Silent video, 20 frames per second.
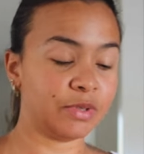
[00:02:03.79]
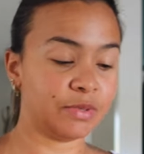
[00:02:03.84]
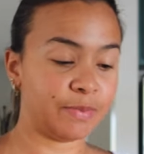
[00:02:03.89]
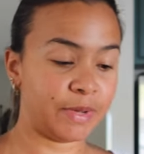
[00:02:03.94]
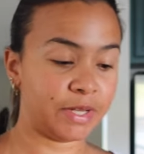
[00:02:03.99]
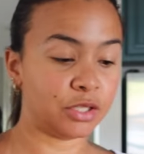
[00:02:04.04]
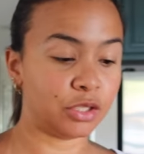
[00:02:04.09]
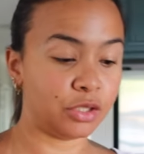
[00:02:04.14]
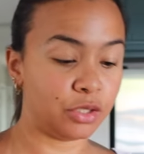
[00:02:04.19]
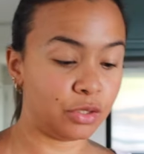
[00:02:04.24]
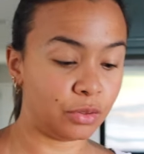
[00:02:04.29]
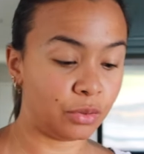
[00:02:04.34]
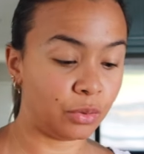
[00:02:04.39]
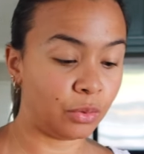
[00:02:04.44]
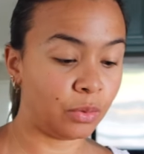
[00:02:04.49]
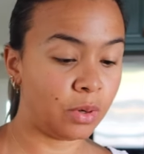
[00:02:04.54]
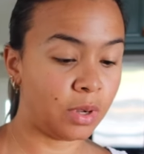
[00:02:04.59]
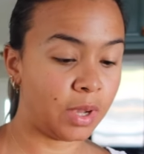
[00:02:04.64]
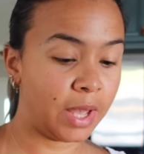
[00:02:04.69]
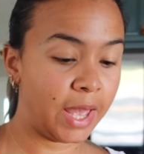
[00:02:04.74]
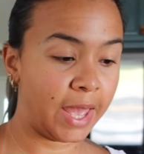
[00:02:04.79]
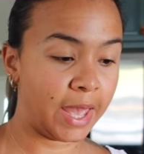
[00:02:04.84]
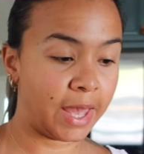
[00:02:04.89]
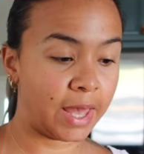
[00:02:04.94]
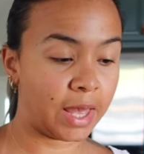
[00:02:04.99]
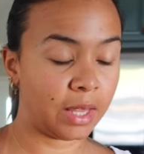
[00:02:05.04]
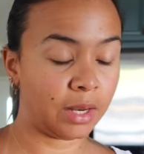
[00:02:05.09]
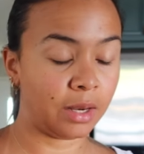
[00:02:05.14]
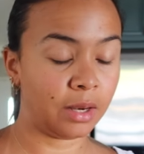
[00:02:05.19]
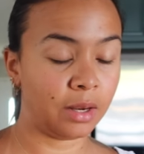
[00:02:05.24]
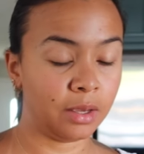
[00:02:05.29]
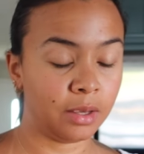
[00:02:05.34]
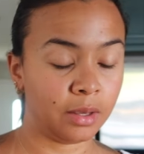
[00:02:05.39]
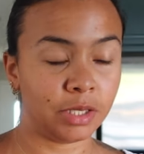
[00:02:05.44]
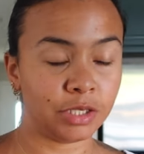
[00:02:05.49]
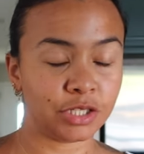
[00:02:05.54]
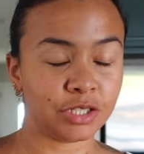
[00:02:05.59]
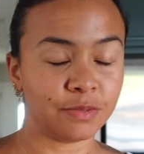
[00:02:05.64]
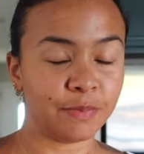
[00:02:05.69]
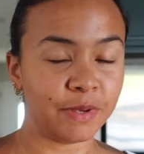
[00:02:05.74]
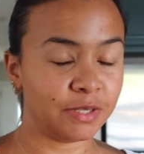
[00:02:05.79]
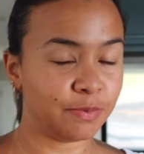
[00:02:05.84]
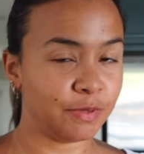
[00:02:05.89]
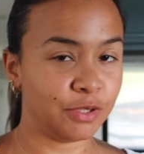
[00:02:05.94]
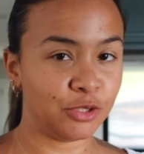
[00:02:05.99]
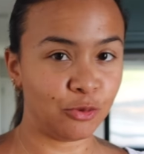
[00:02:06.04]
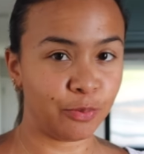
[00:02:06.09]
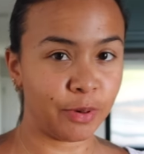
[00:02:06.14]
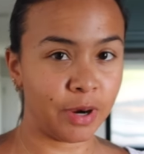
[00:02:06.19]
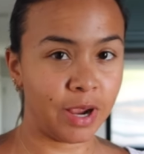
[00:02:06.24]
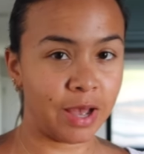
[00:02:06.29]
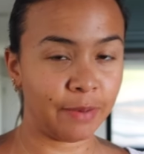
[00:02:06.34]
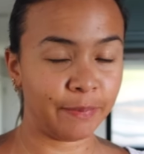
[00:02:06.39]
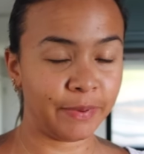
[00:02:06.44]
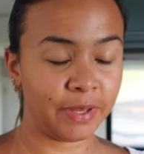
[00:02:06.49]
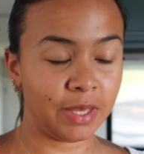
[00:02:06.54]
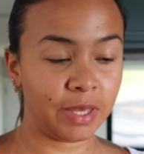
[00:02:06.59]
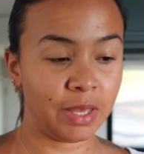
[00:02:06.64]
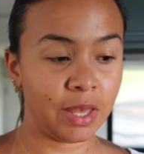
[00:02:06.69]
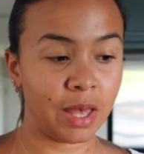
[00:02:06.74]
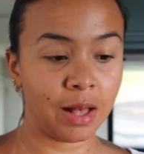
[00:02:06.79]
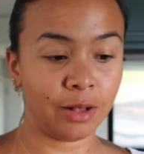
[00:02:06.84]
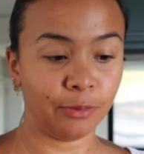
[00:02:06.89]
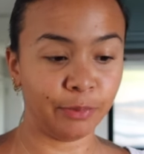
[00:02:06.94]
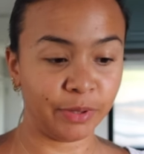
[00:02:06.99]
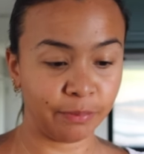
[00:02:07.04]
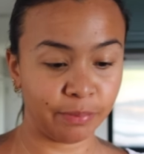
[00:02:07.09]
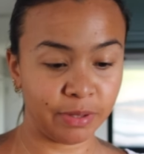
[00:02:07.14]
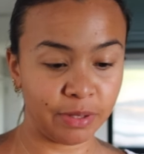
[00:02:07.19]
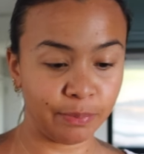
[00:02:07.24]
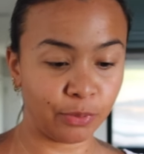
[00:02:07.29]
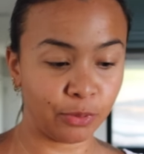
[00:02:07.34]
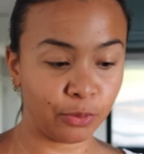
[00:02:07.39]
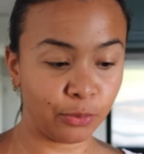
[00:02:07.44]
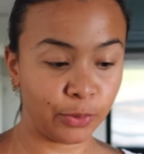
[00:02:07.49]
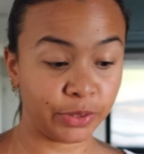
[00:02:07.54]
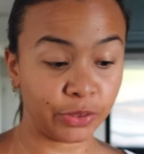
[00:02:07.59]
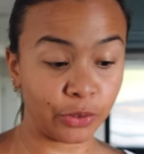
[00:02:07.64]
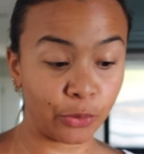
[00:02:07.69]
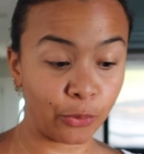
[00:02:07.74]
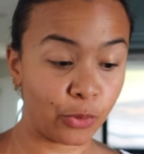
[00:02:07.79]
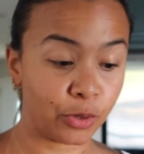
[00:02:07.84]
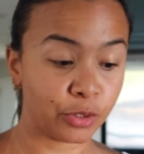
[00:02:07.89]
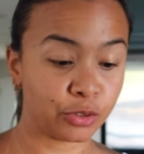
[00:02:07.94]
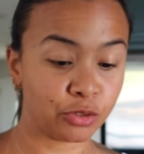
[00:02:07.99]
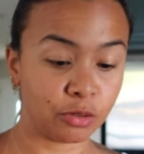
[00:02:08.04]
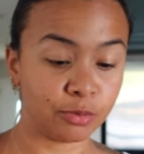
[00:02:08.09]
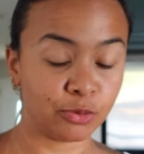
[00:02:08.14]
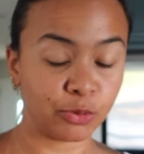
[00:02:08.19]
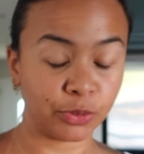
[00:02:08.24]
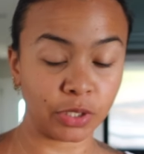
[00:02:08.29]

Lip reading: I was meant to do, and it just makes me super happy helping people with their wardrobes,